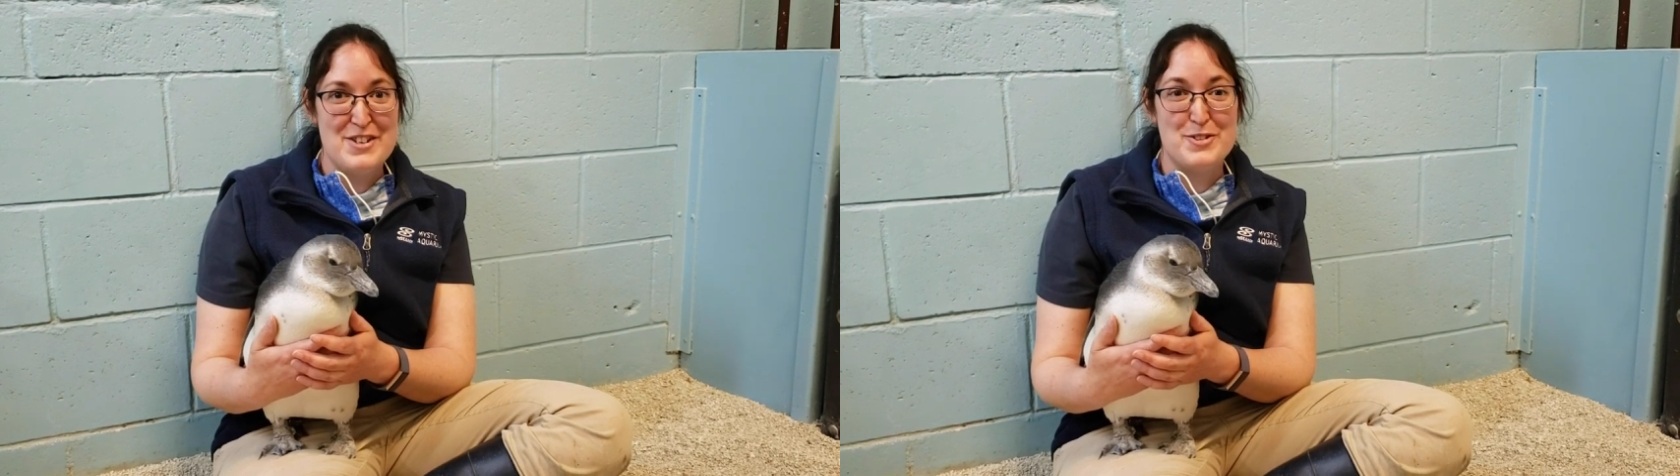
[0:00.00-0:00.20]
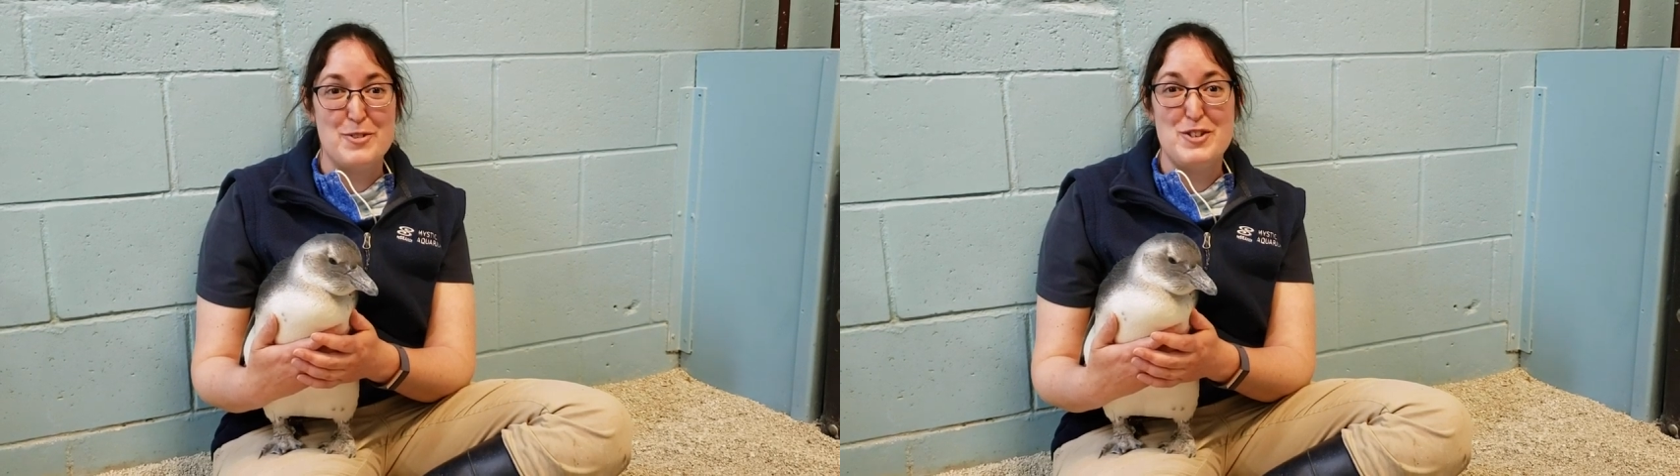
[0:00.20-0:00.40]

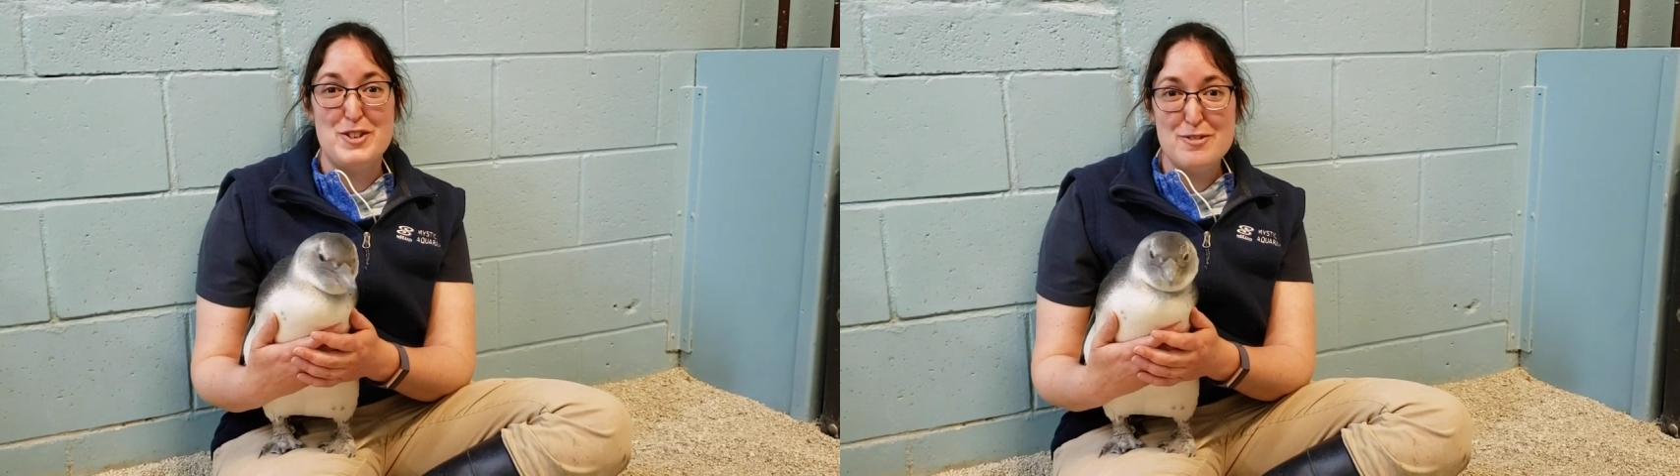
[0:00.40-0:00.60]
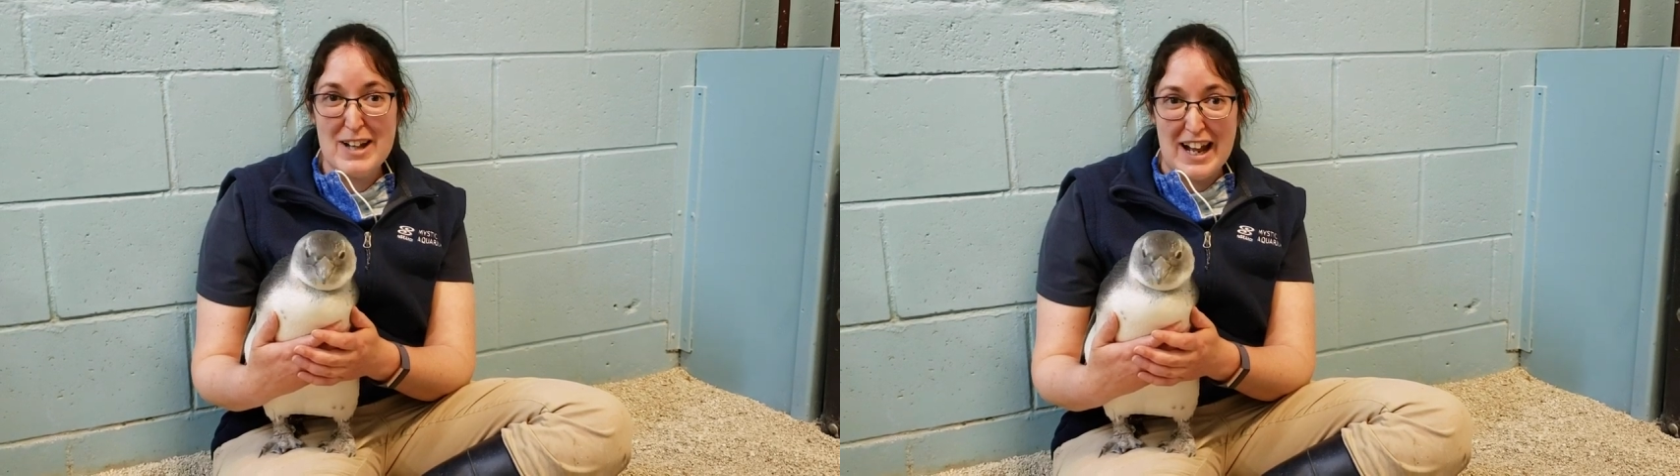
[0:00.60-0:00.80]
So
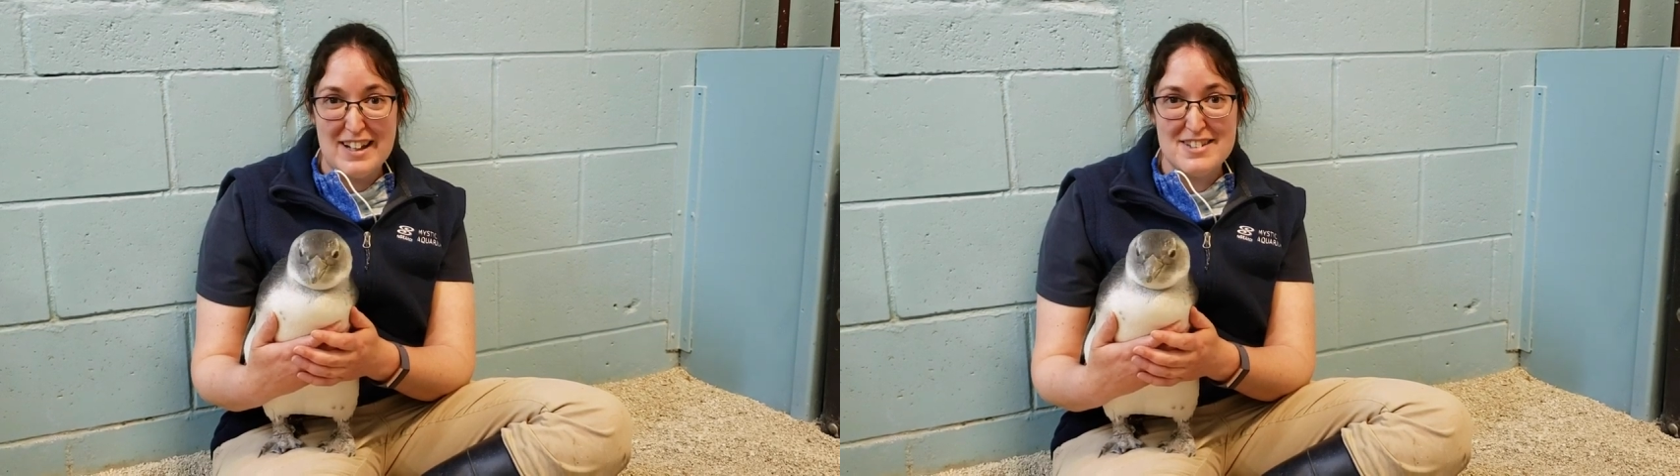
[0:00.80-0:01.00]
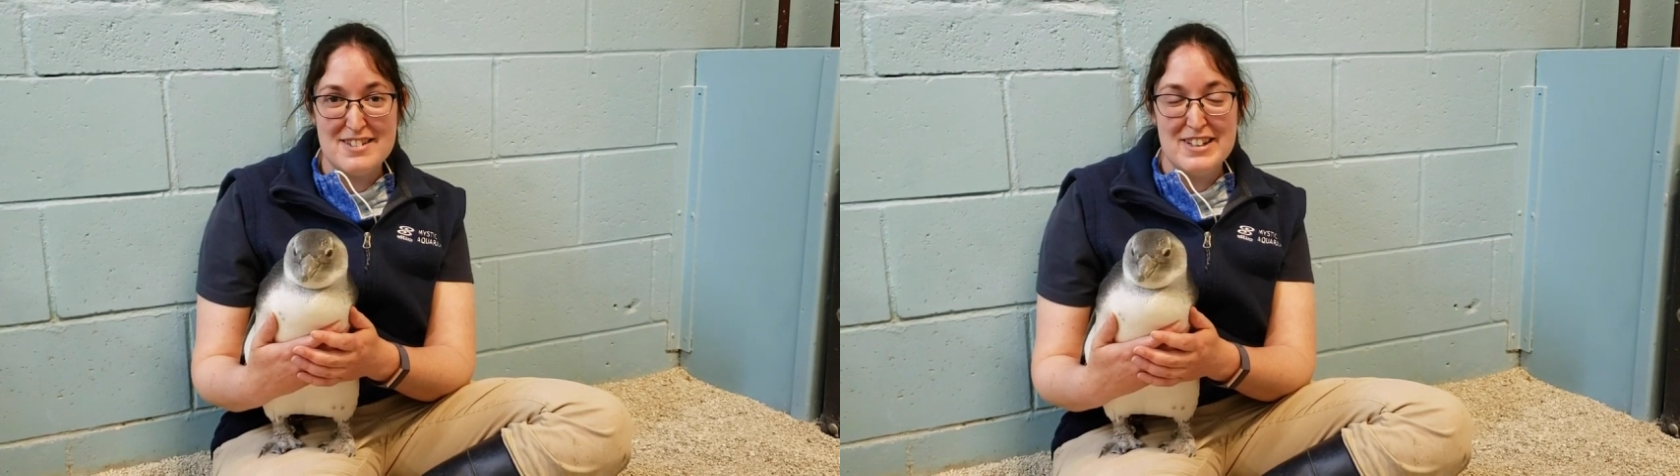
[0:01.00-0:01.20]
you
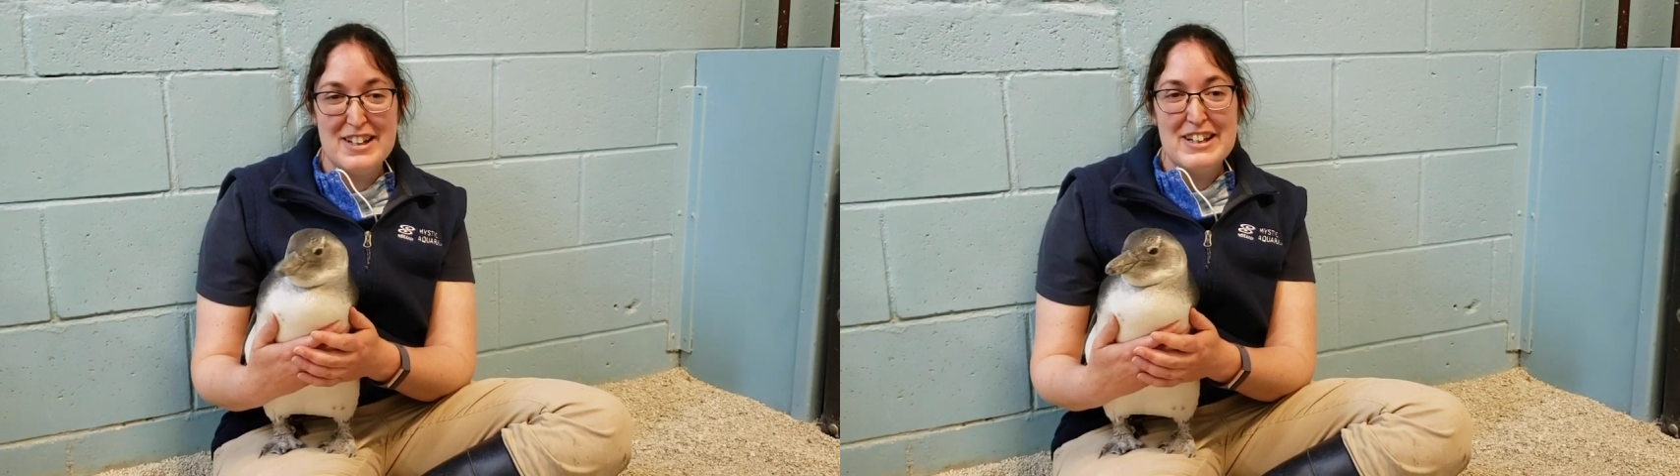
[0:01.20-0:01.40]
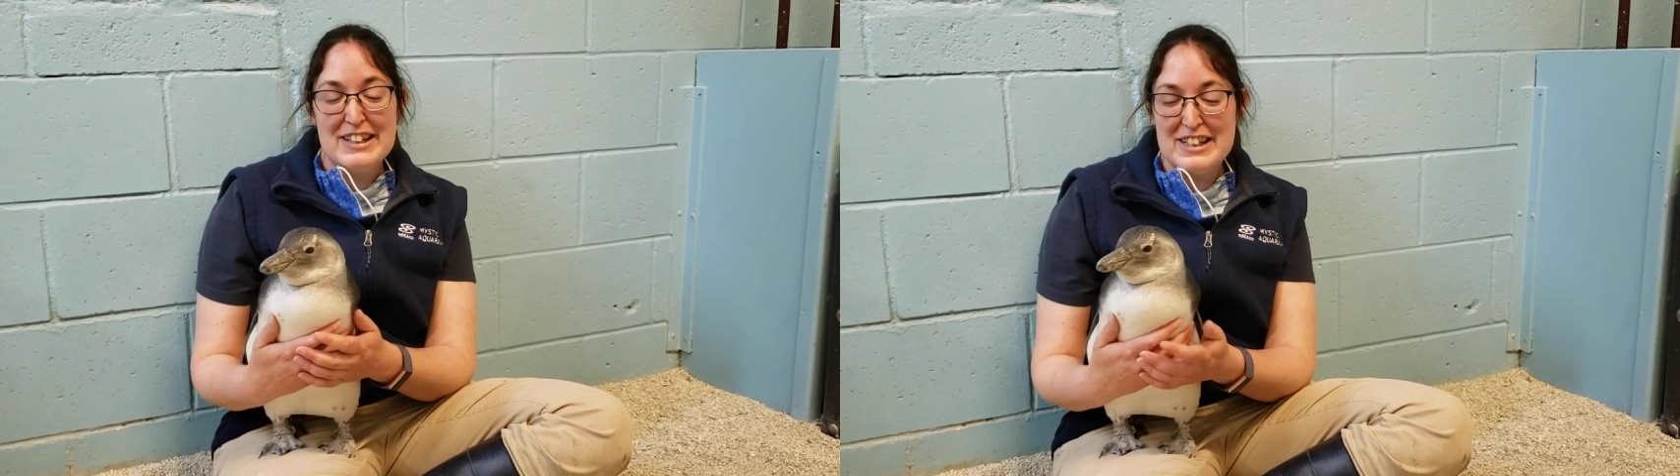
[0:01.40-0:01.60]
guys
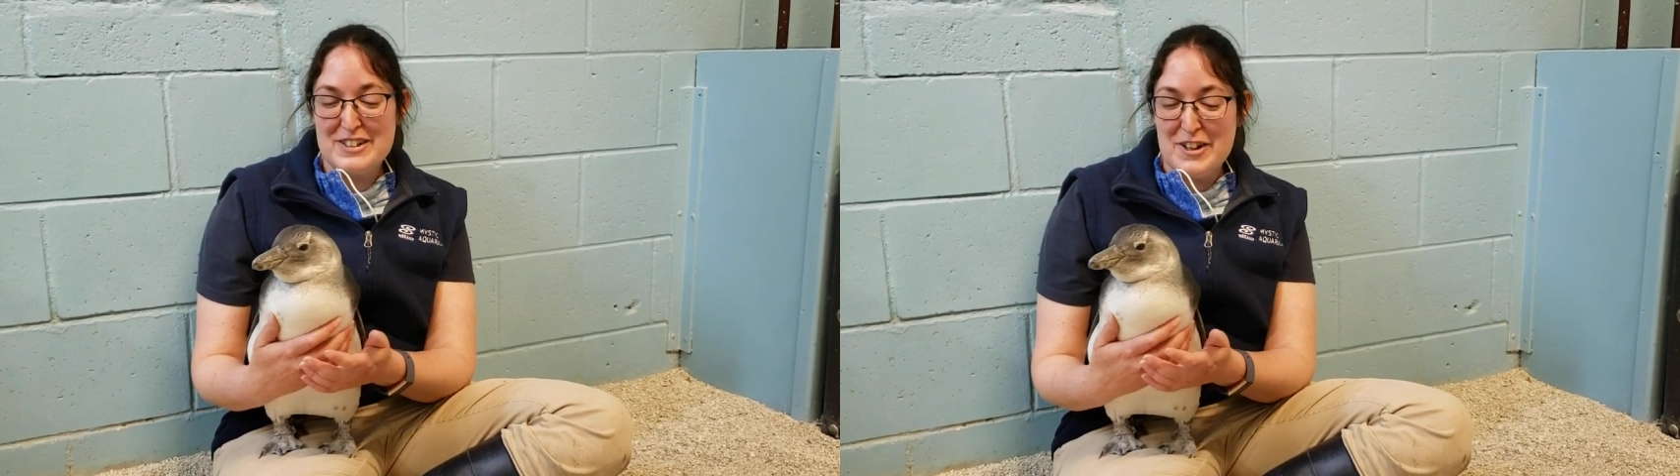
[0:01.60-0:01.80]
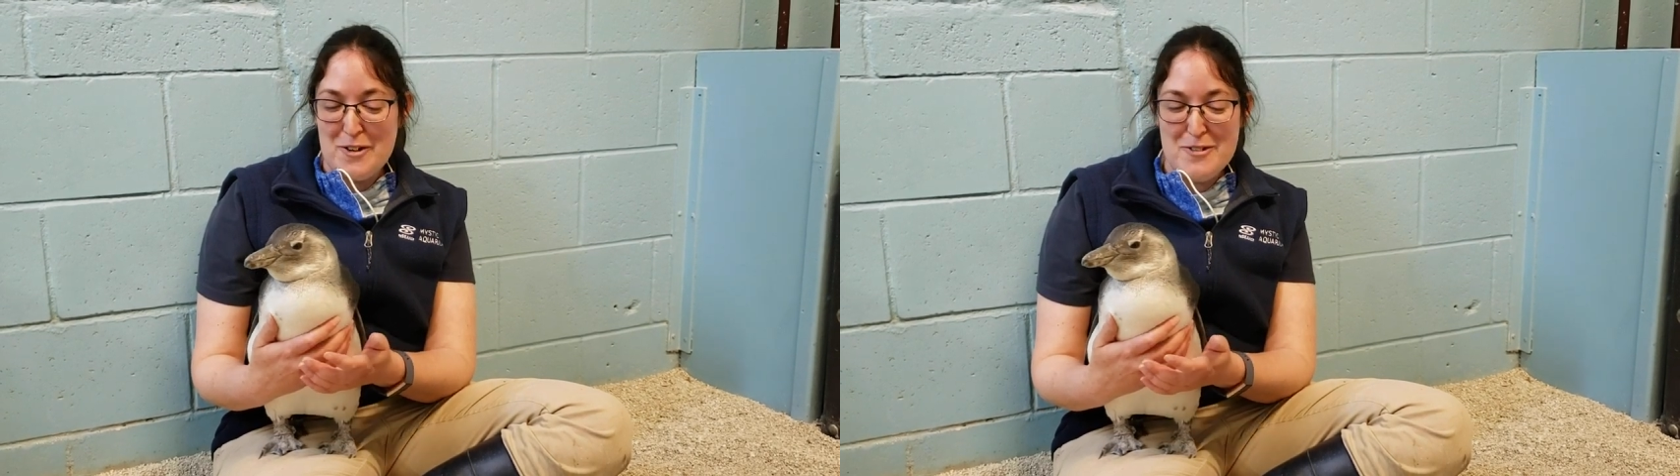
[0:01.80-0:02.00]

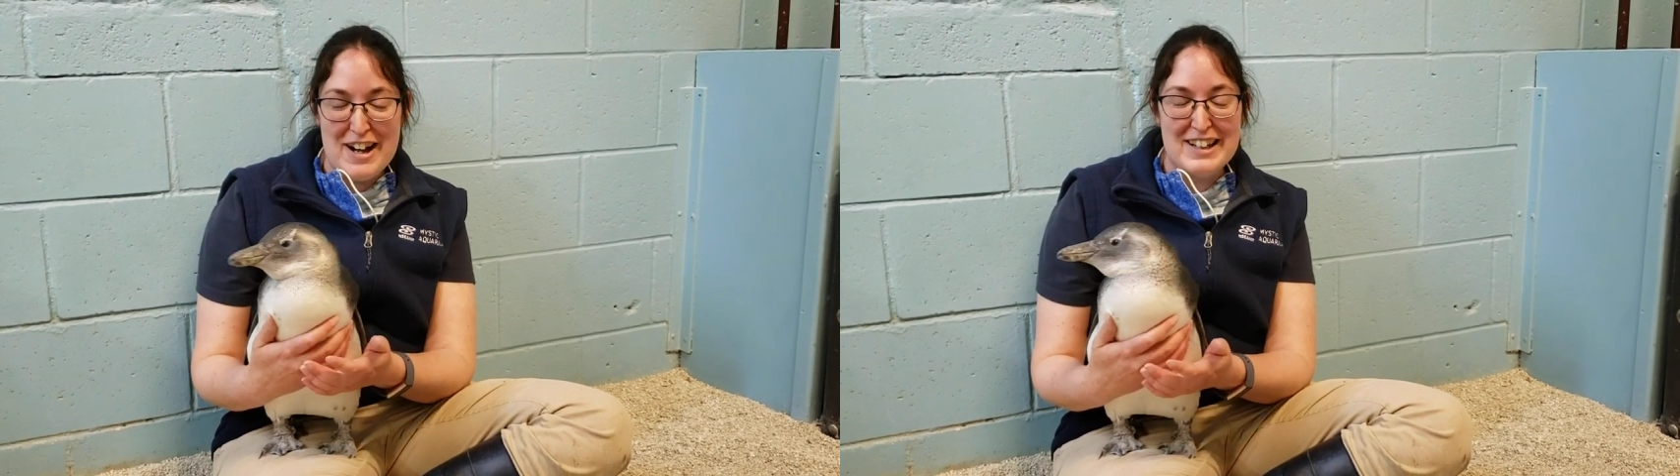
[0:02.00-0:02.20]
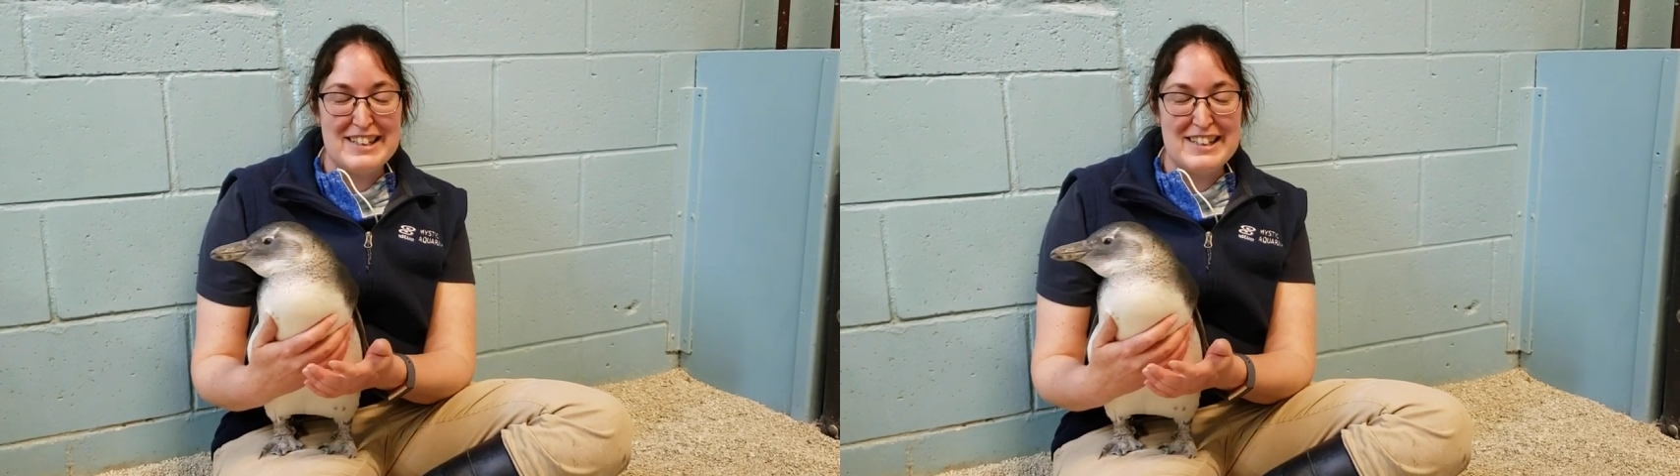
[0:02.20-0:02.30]
can go on